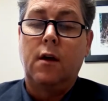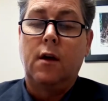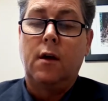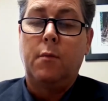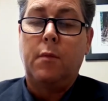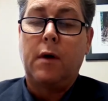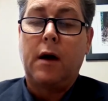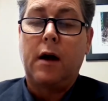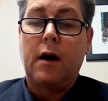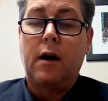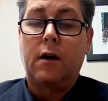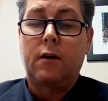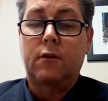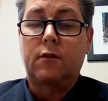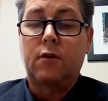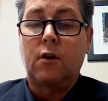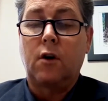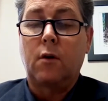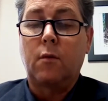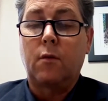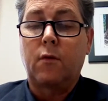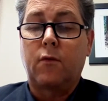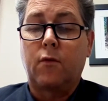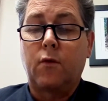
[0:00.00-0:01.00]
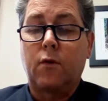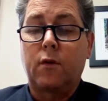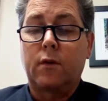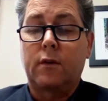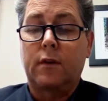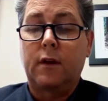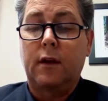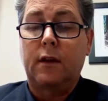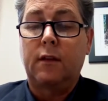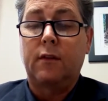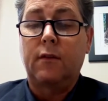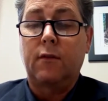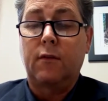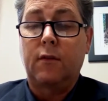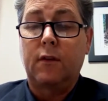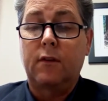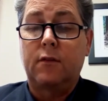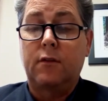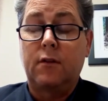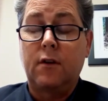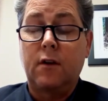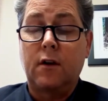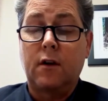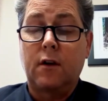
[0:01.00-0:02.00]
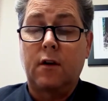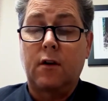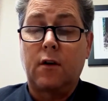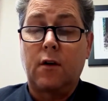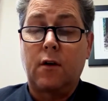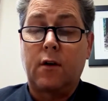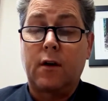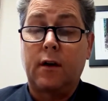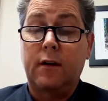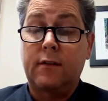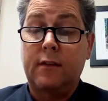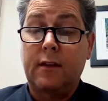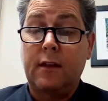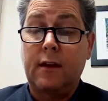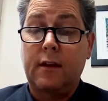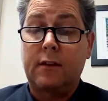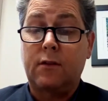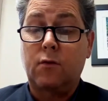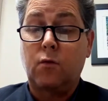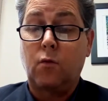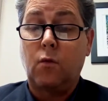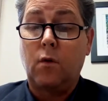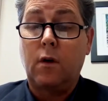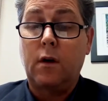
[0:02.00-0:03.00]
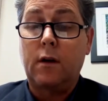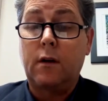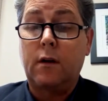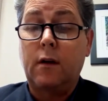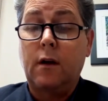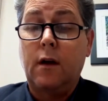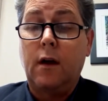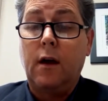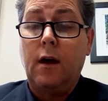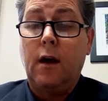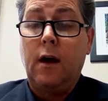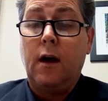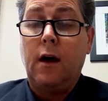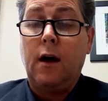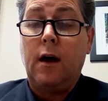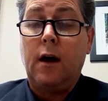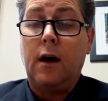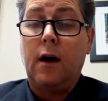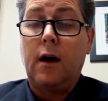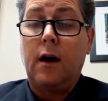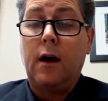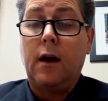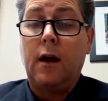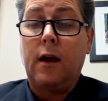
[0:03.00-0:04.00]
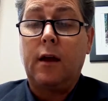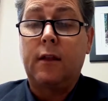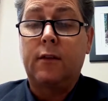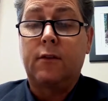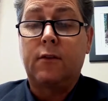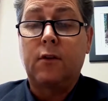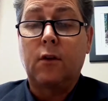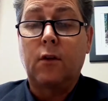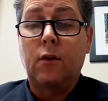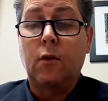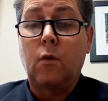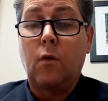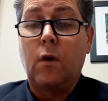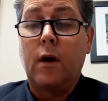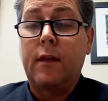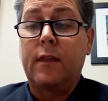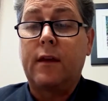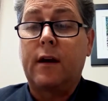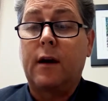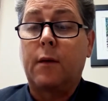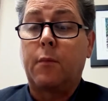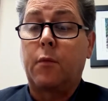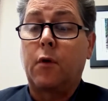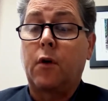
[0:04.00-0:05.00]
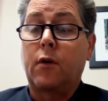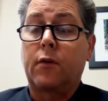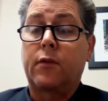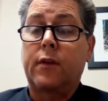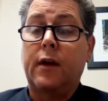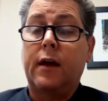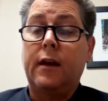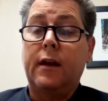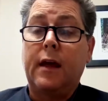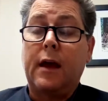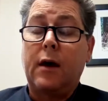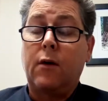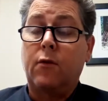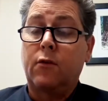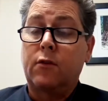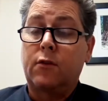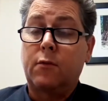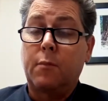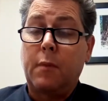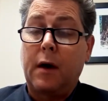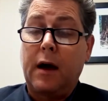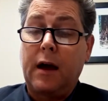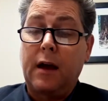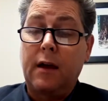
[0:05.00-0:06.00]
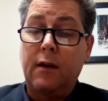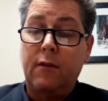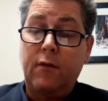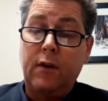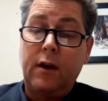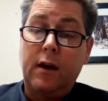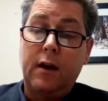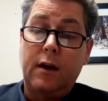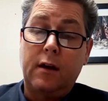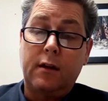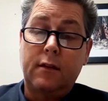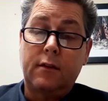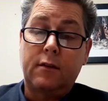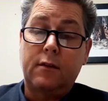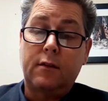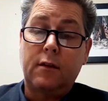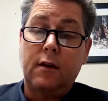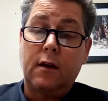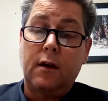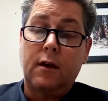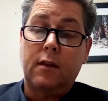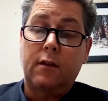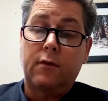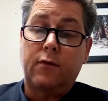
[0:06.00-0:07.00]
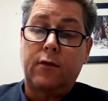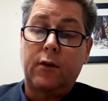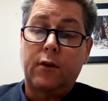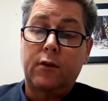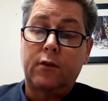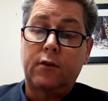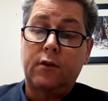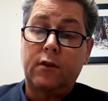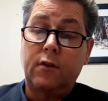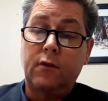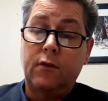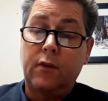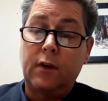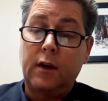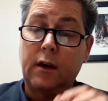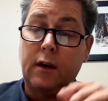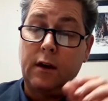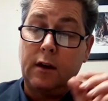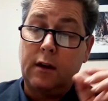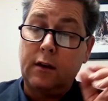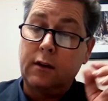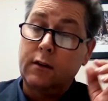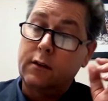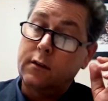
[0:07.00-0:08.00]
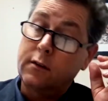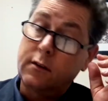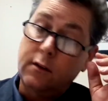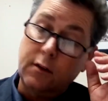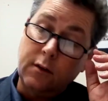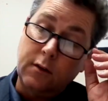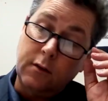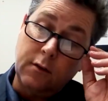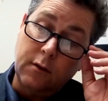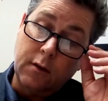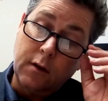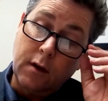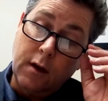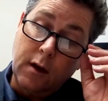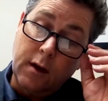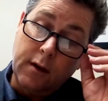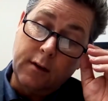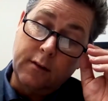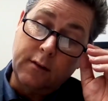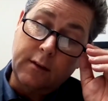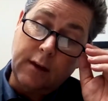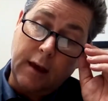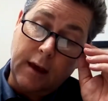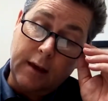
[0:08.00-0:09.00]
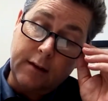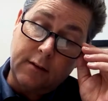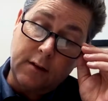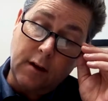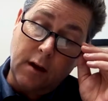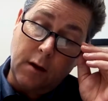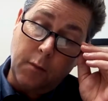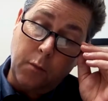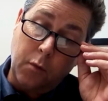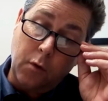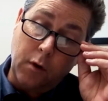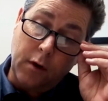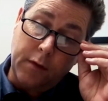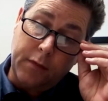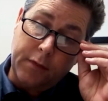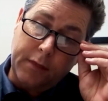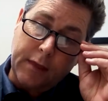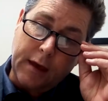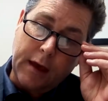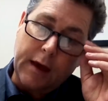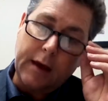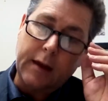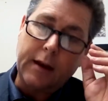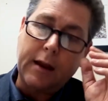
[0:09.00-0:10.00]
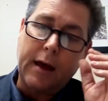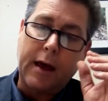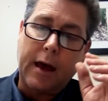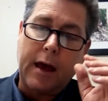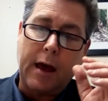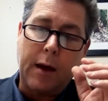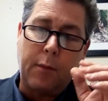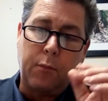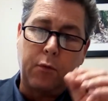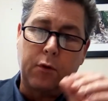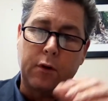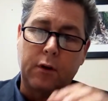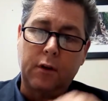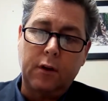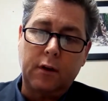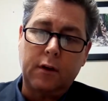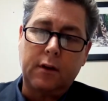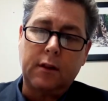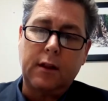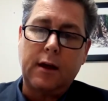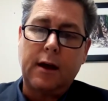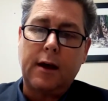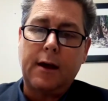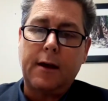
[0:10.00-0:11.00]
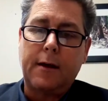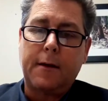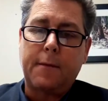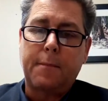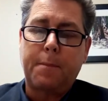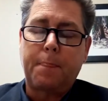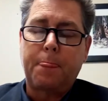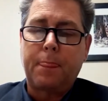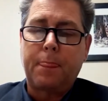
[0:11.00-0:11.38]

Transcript: by October 14th of this year. Okay, so that's one. And so the way that I broke that down was by events. The first event is to sketch up what that app would look like.